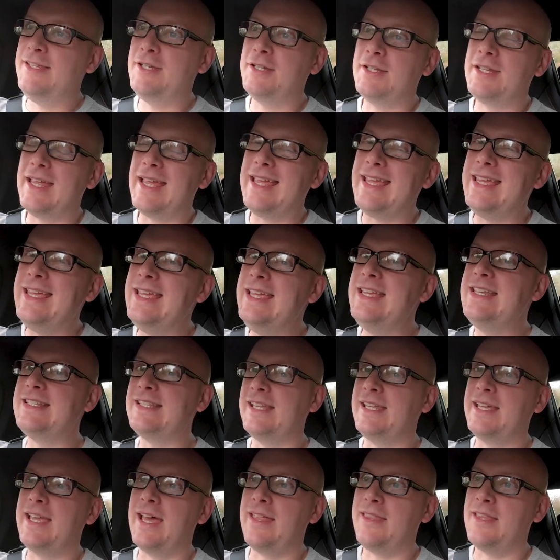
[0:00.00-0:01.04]
You could
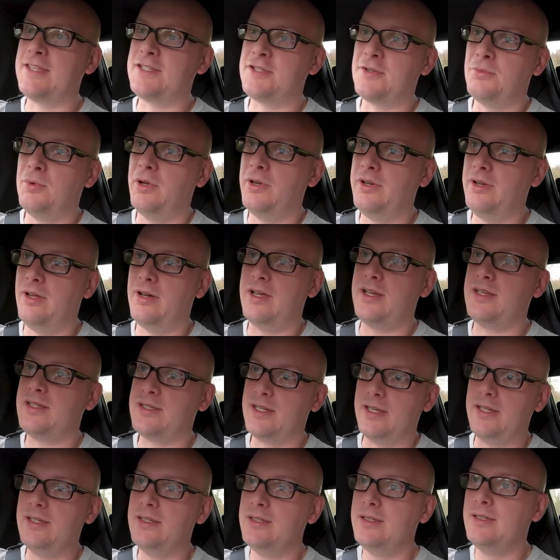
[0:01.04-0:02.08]
easily get this to
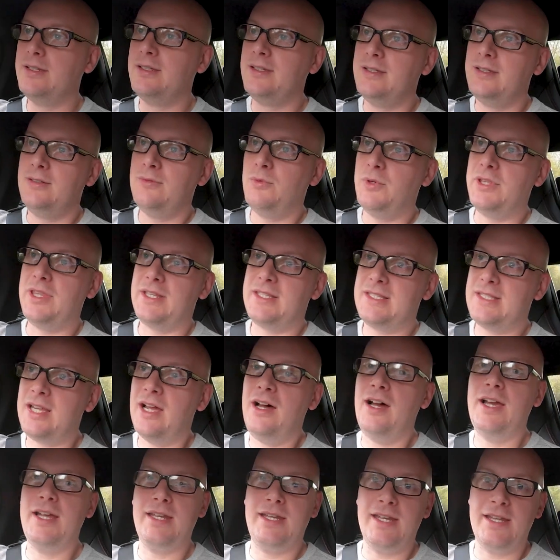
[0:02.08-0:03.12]
190 with the
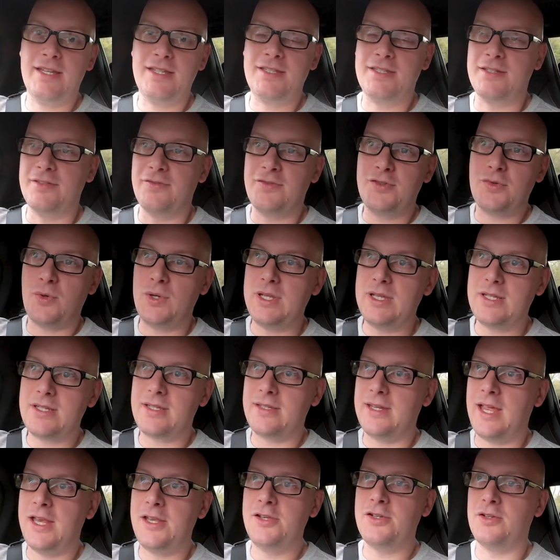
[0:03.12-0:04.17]
tiniest of tweaks
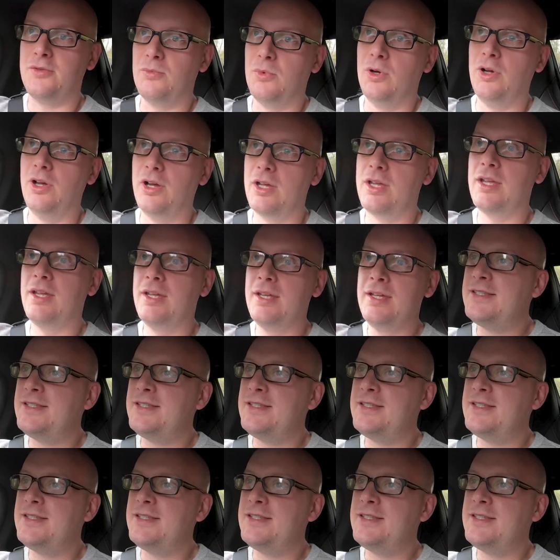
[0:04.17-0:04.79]
and engine work.